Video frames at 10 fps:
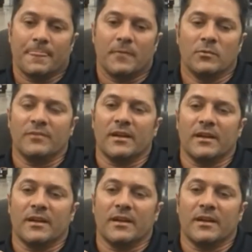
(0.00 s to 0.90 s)
we've got to
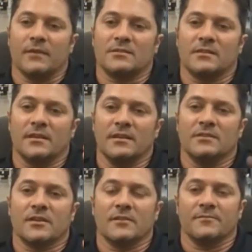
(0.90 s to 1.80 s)
go dirt racing, and
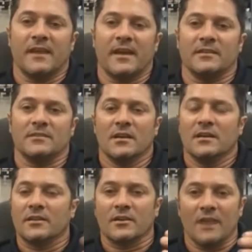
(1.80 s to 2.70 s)
these dirt fans,
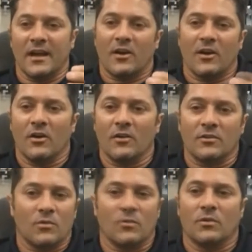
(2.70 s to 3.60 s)
they're like
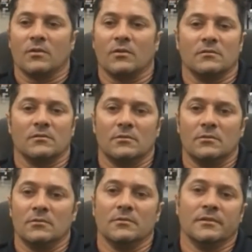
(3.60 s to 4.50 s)
hardcore
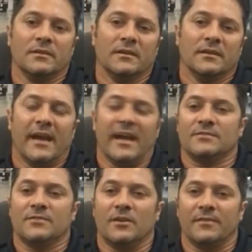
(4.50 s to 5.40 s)
old
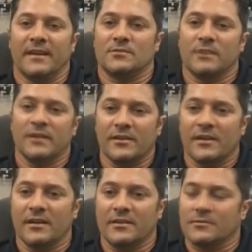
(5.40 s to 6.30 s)
Asphalt fans. When they're
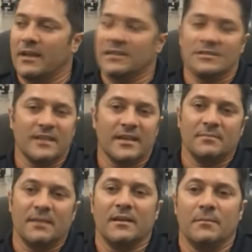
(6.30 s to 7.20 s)
done at the races, they
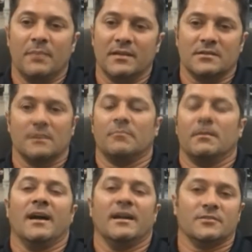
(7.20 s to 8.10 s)
come down to the pits and they're
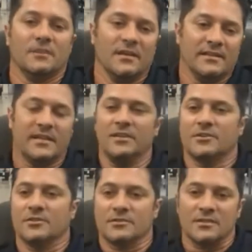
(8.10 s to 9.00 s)
buying
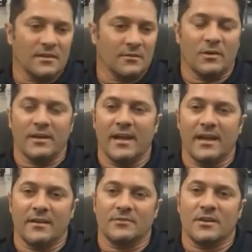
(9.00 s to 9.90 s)
T-shirts and they're wanting to
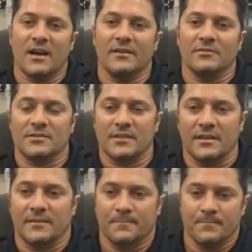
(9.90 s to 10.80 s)
hang out drivers. And
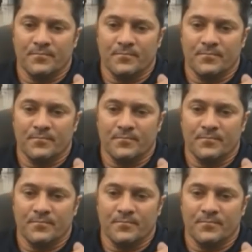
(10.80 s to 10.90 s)
then